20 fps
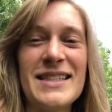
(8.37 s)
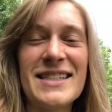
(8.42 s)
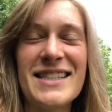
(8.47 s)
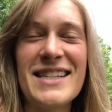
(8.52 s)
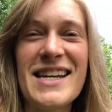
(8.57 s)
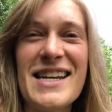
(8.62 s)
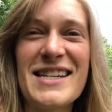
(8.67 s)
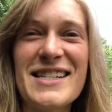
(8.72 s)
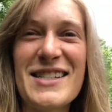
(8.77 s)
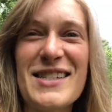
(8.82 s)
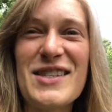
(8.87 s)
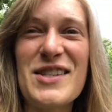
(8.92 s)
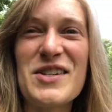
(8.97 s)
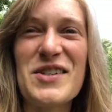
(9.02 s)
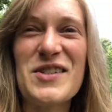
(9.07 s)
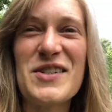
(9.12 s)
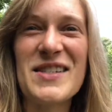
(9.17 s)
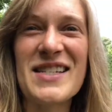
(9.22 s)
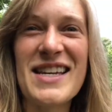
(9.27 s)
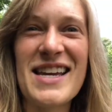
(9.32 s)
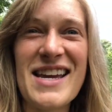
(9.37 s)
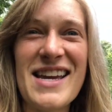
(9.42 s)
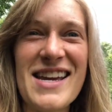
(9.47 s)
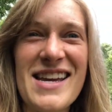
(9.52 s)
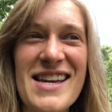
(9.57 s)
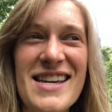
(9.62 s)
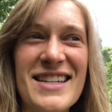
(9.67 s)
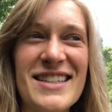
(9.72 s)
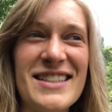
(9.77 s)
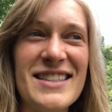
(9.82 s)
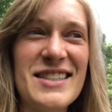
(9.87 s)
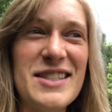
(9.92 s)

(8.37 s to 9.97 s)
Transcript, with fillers: Today is Thursday,